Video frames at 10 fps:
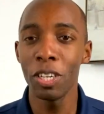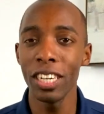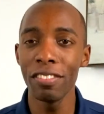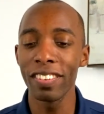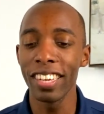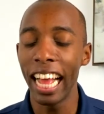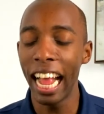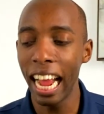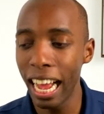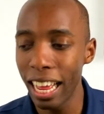chief
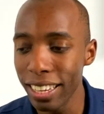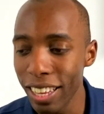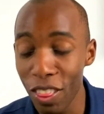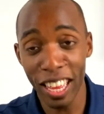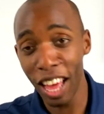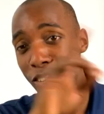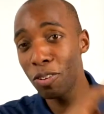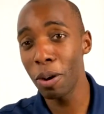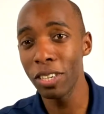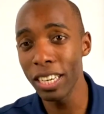and the other
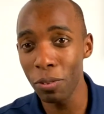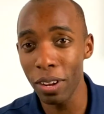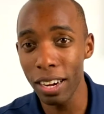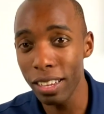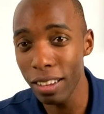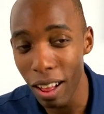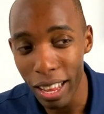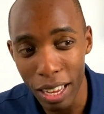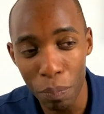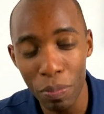dorm chief, we're gonna call
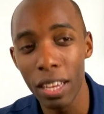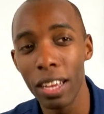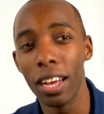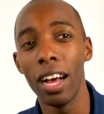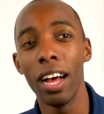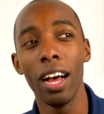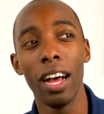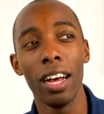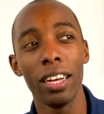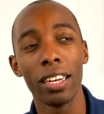him
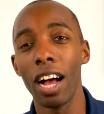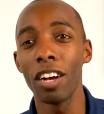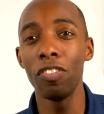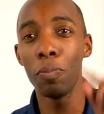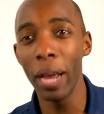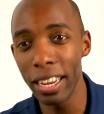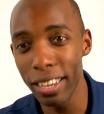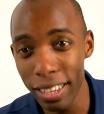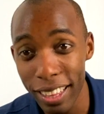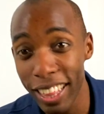uh, Kung Fu
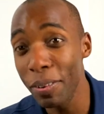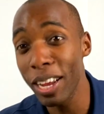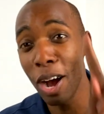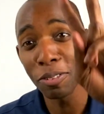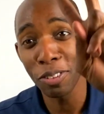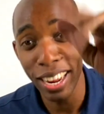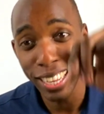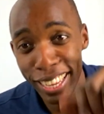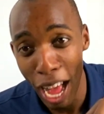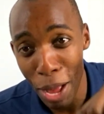Panda. There we go, trying to
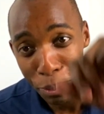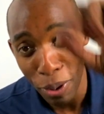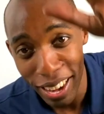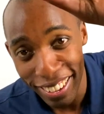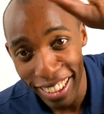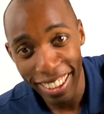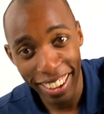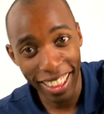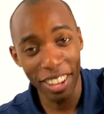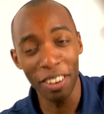get copyrighted again.
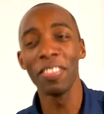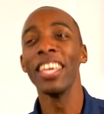Hello.